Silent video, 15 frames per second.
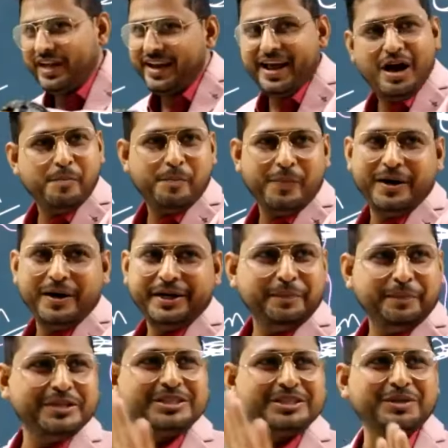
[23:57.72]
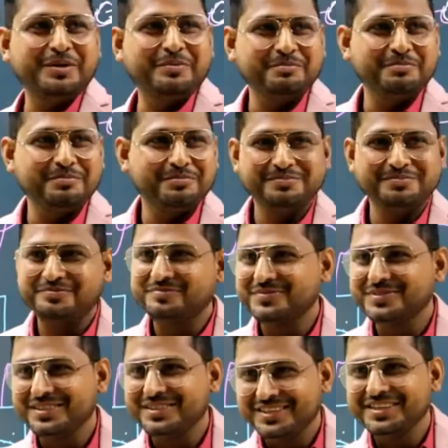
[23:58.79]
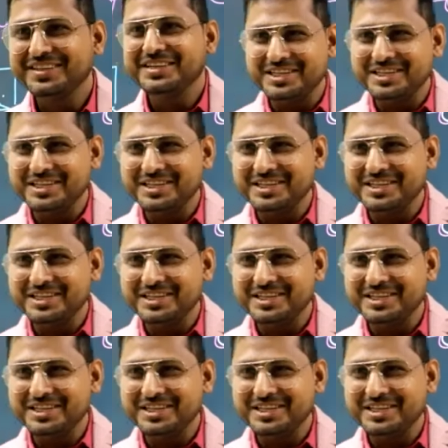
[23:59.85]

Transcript: have multiple Shivam, yes or